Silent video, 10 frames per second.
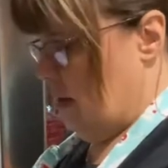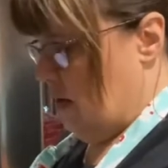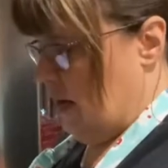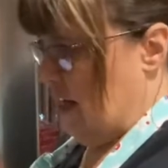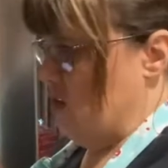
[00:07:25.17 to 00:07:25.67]

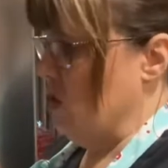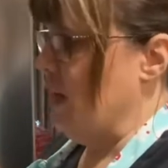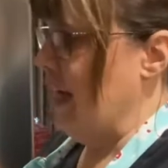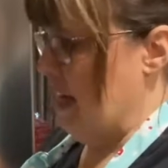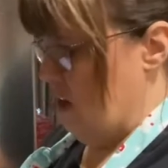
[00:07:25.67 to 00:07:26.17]
Okay, so
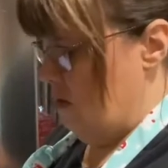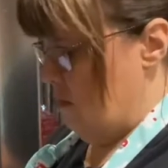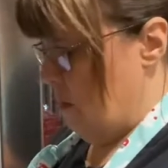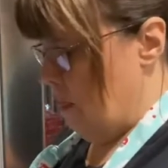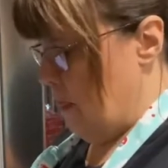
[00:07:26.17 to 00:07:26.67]
now
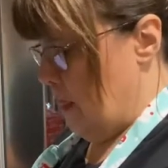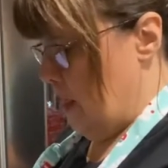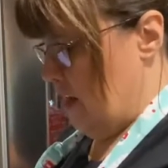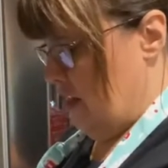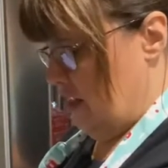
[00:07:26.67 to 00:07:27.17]

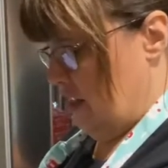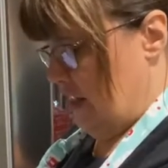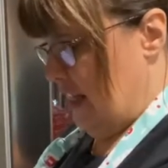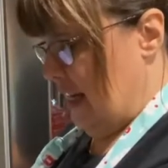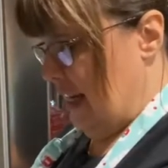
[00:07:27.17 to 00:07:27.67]

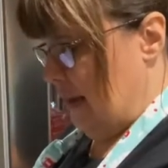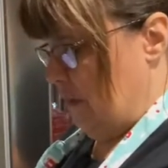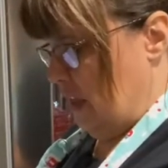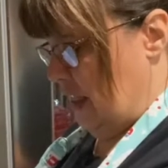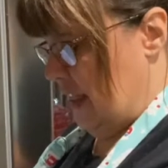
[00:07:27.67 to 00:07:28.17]
I'm
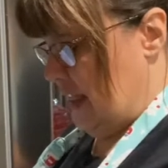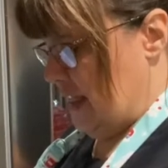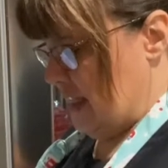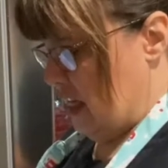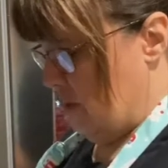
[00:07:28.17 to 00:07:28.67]
going to let this
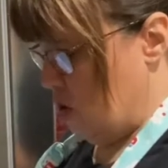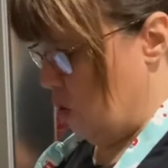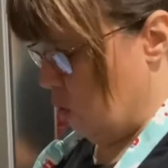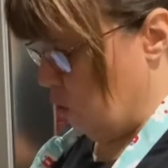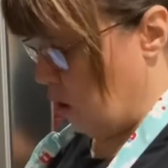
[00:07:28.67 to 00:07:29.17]
come to
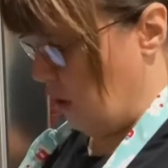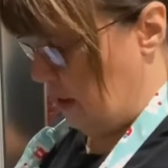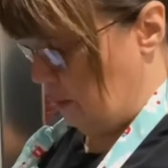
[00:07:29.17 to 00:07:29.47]
a rolling